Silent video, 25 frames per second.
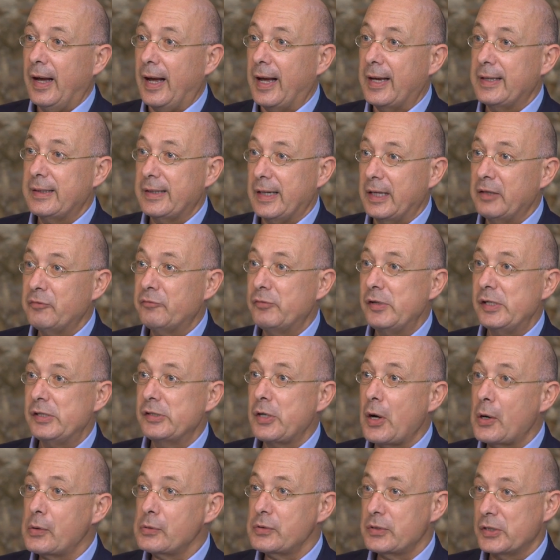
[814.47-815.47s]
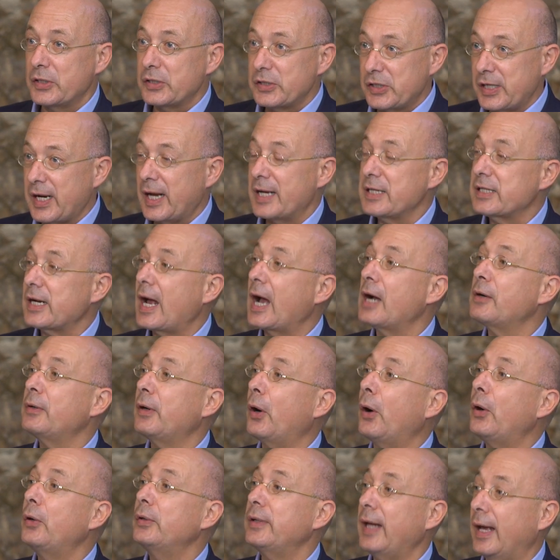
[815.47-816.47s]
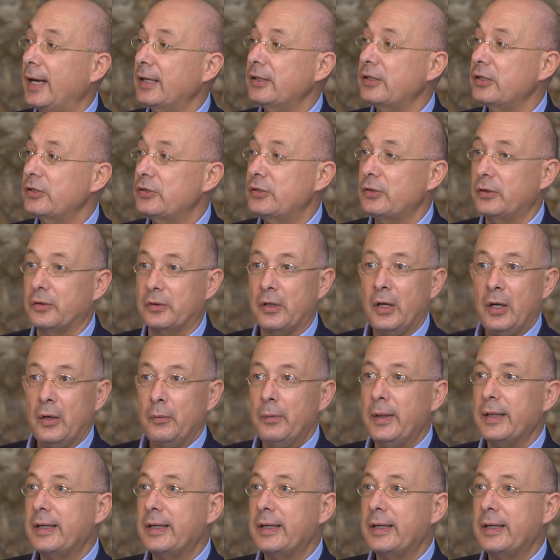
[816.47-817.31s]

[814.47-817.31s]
And if we don't change our own attitude,